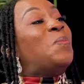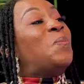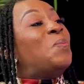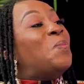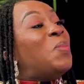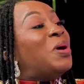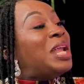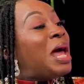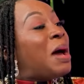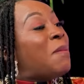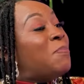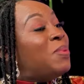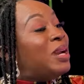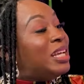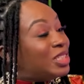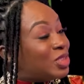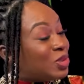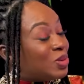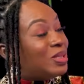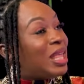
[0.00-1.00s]
But
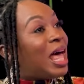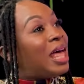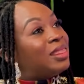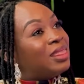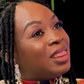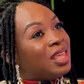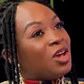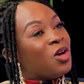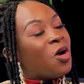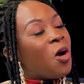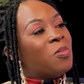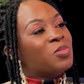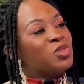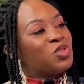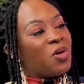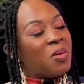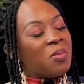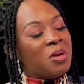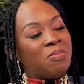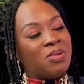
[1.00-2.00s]
that thing comes
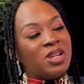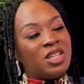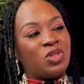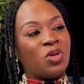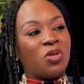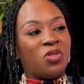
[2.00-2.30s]
from a place of